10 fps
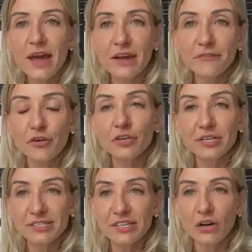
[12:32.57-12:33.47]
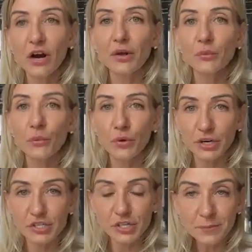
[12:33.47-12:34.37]
and focusing on
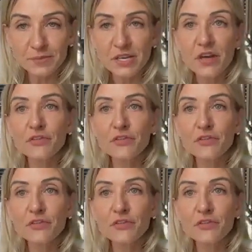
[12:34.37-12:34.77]
workshops.